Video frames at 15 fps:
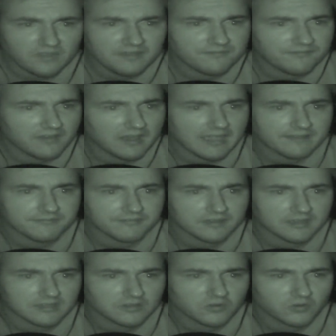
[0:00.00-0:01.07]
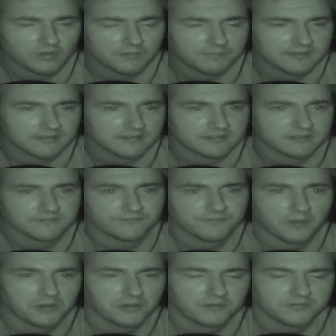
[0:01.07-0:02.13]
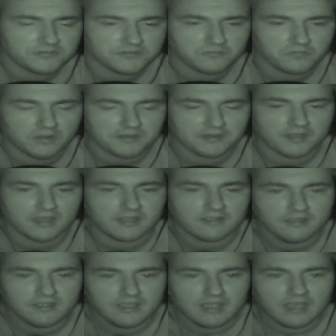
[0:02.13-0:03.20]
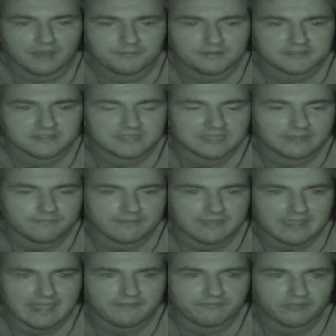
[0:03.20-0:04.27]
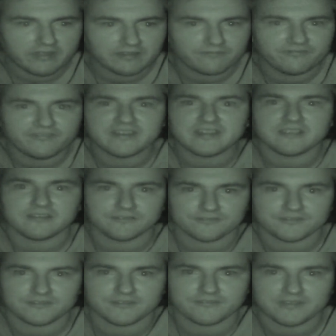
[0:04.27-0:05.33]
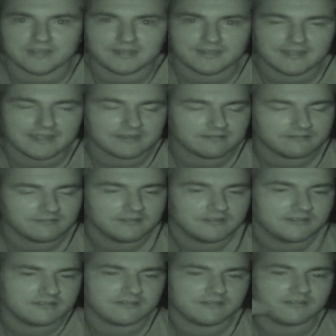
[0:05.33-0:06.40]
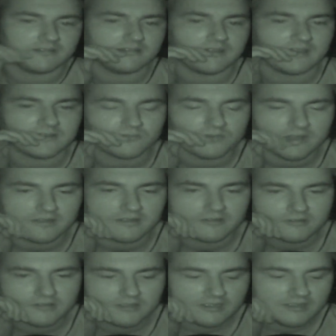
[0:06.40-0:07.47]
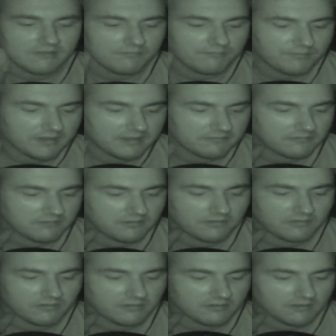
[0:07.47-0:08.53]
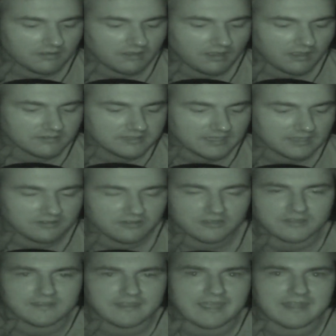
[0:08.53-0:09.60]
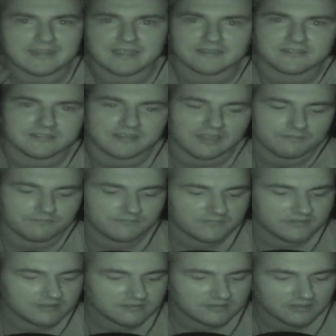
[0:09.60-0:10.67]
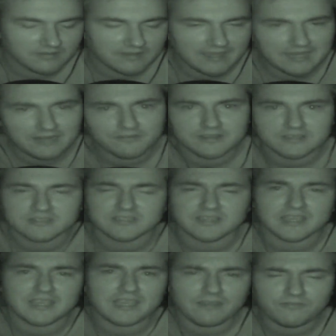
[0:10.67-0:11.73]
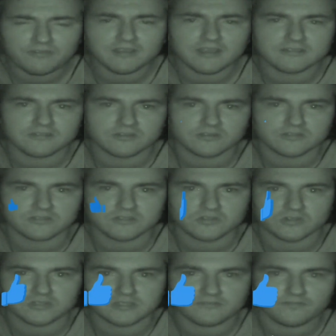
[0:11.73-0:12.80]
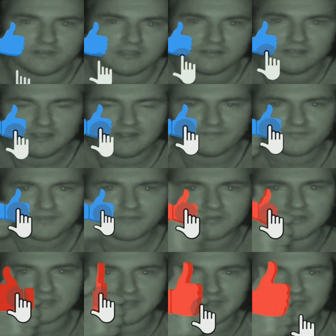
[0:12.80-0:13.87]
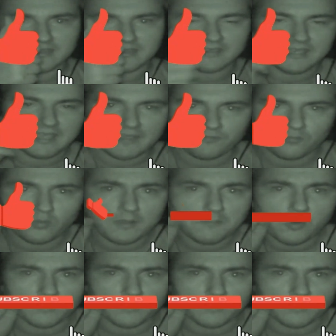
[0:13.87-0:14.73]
five uh, creepiest photos and whatnot. I'm gonna see if they have like videos of it in that as well. But I'll take a look at that next time. So anyways, if you guys and girls enjoyed this video, give it a like. If you want more